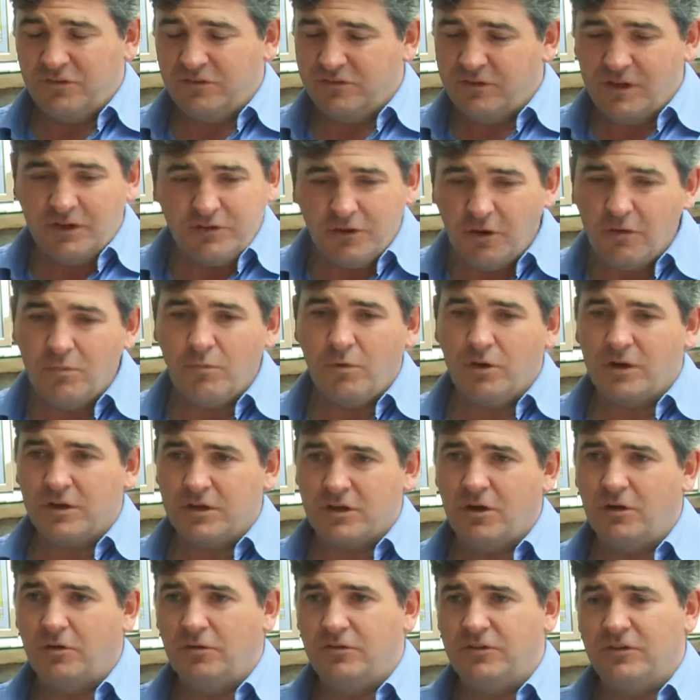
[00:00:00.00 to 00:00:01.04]
He said, "I don't want a
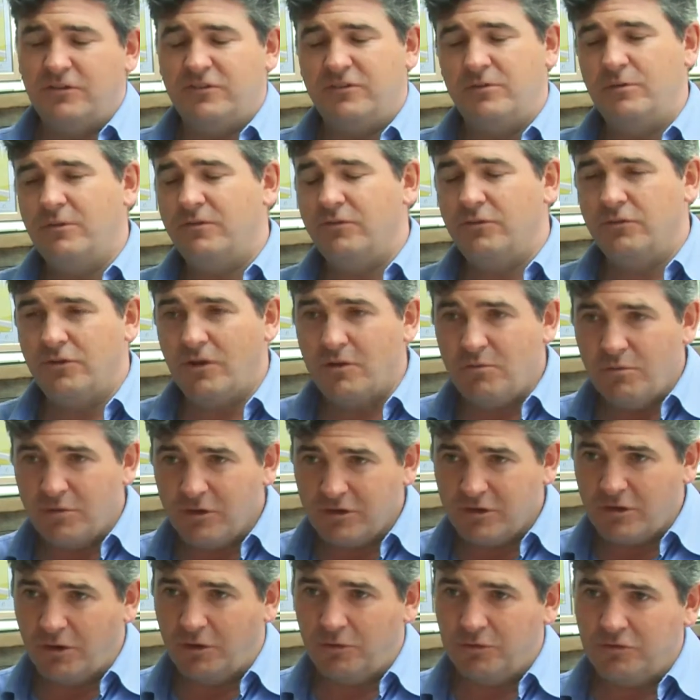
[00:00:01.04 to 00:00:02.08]
colt." I said, "Well, if you don't want a
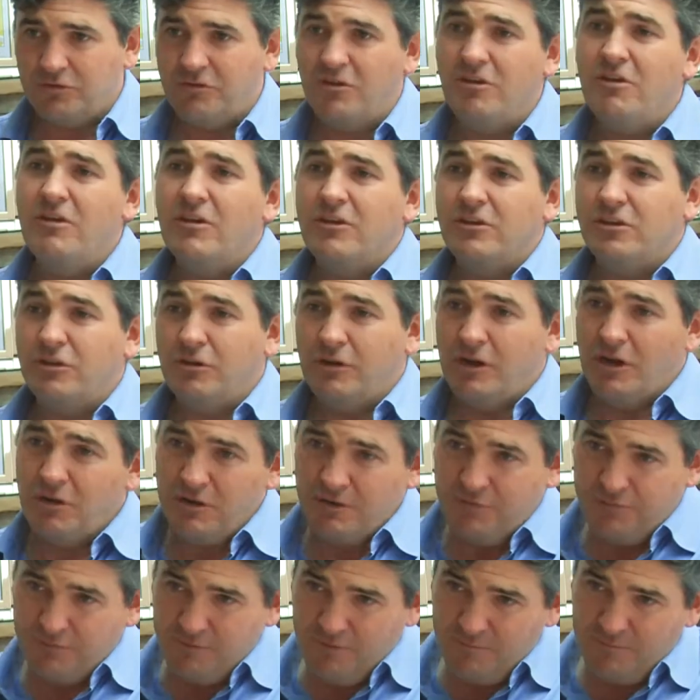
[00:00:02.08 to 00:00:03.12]
colt, you'll own
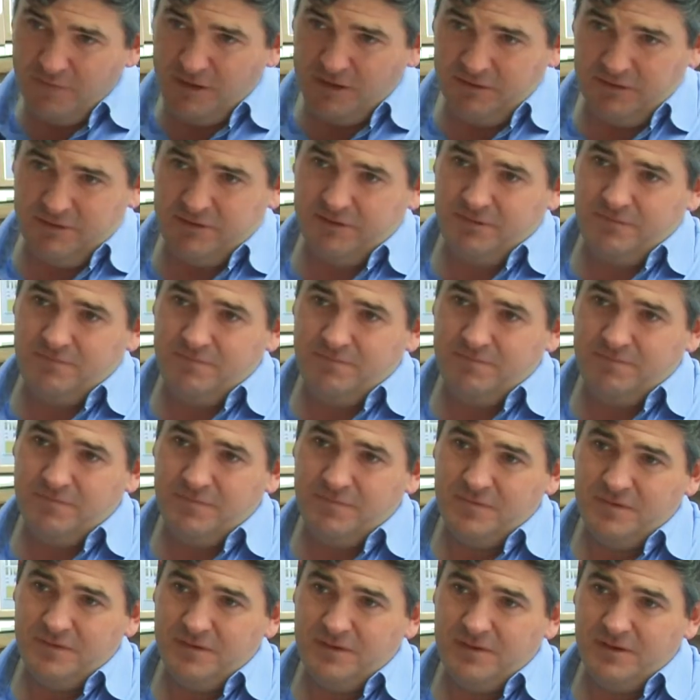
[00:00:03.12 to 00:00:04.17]
it for a month,
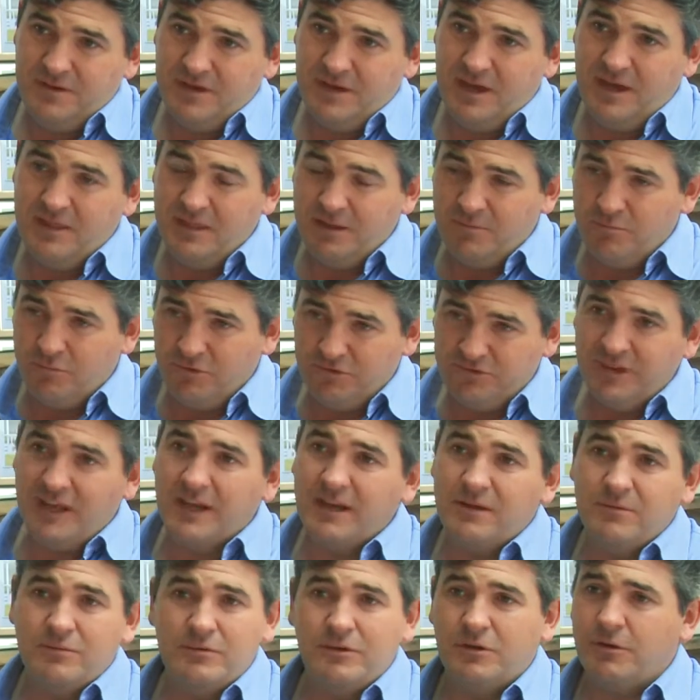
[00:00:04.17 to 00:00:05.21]
and then we'll sell
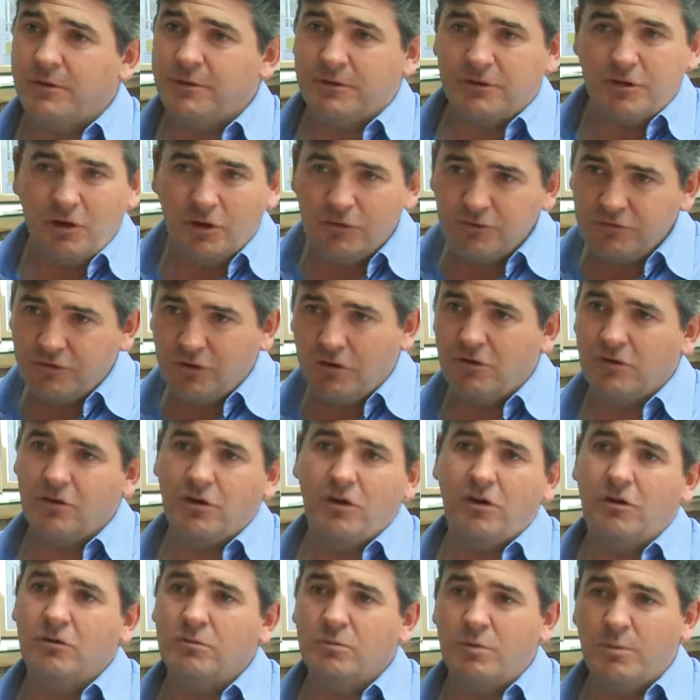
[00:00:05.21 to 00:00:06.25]
it. If you'd gone to Hong
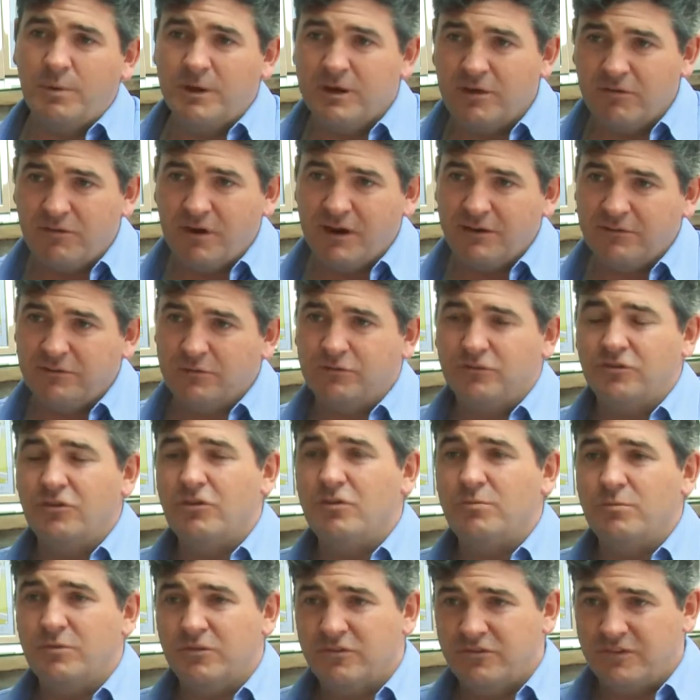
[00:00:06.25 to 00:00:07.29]
Kong, we'll win a race or two,
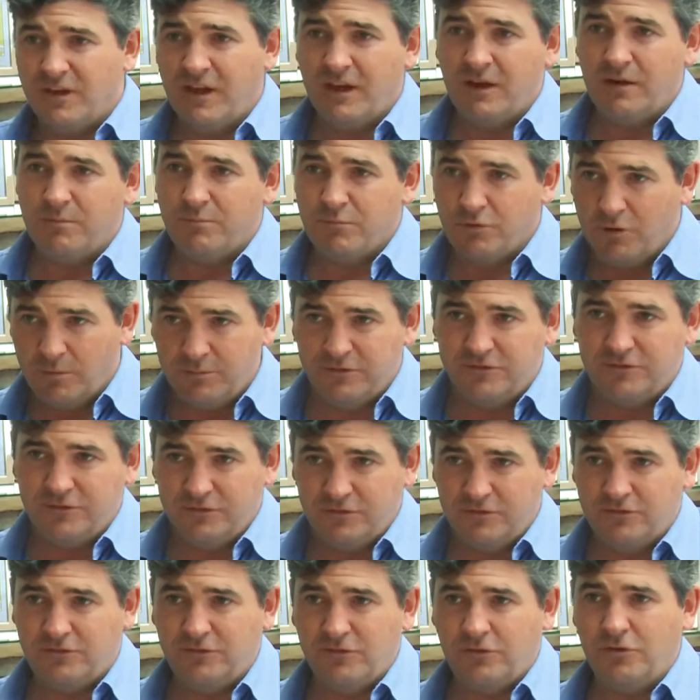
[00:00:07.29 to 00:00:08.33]
and we'll sell it. Promise you
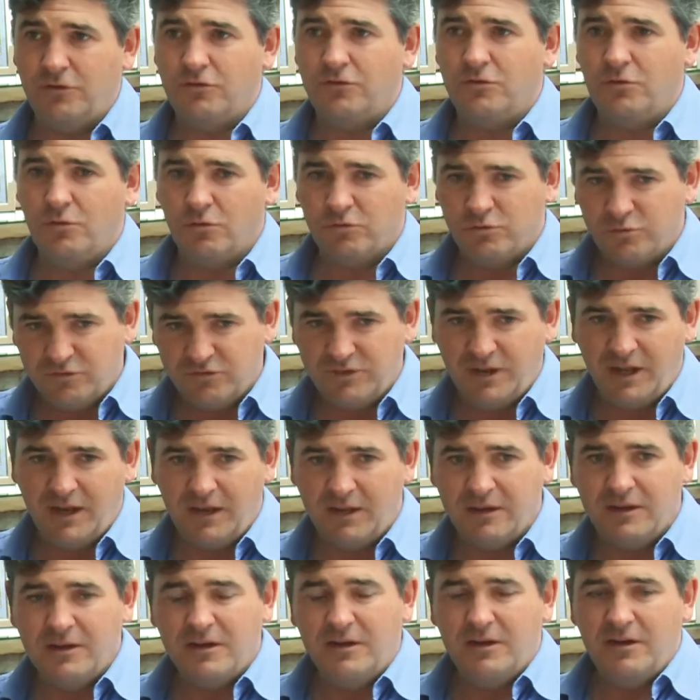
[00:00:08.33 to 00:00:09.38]
this is a good horse, we'll sell
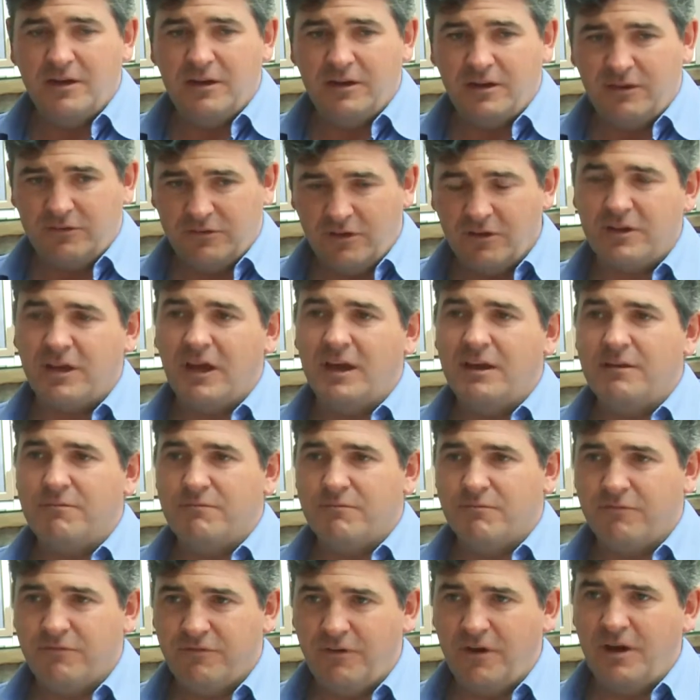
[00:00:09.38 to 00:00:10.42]
it." And he goes, "Okay,
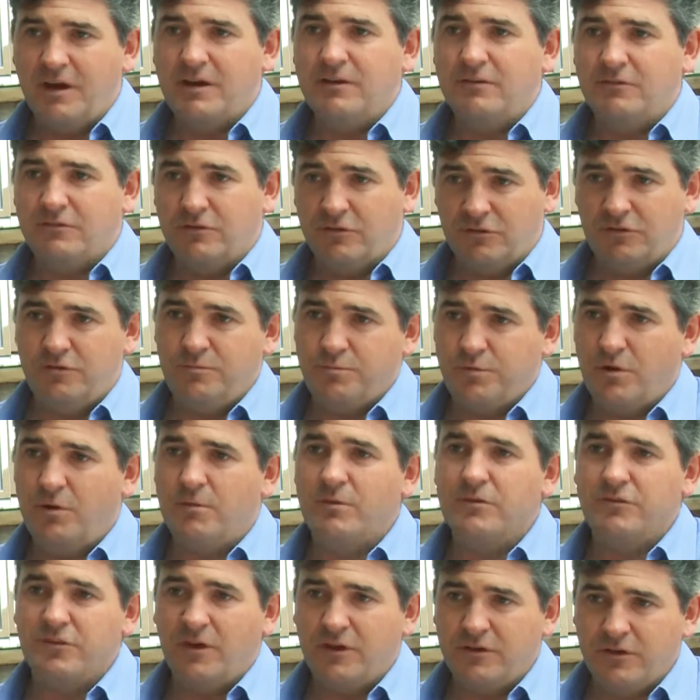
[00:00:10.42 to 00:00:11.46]
fine. As long as you
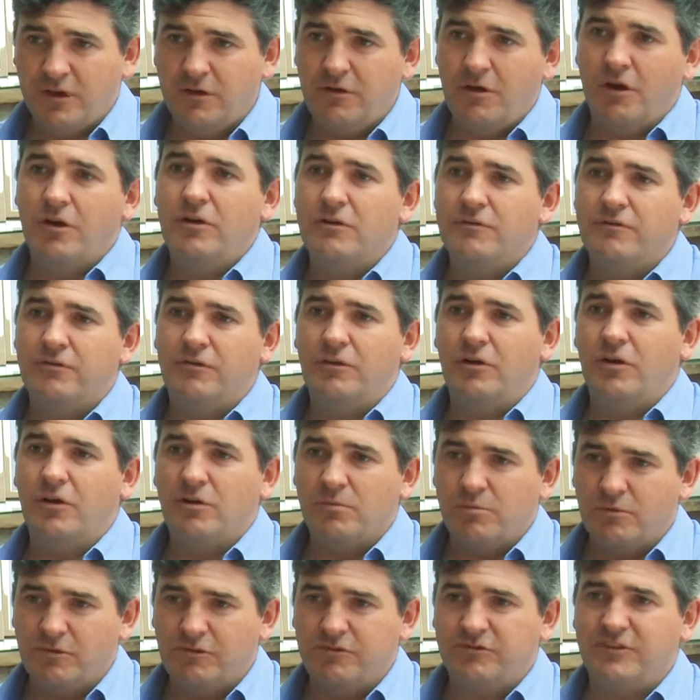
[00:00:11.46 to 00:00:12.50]
promise I don't own it for
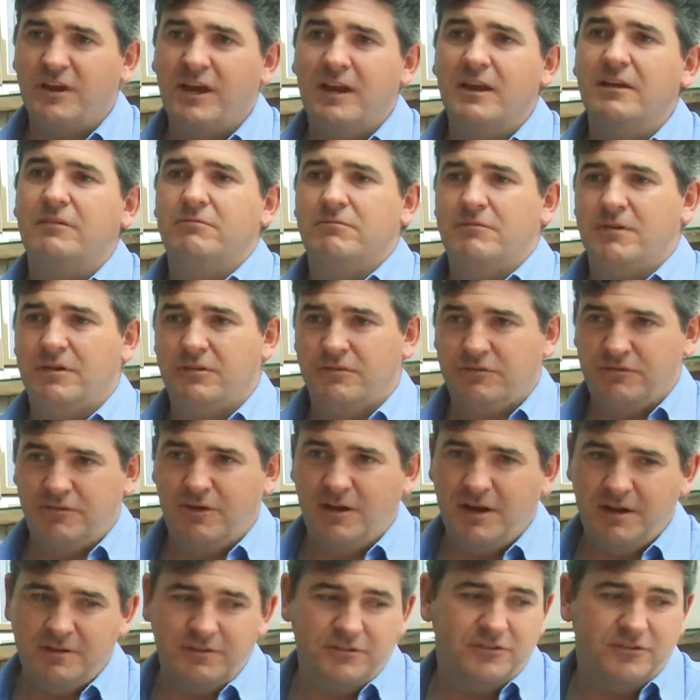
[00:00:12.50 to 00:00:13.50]
long, we'll sell it. That's fine."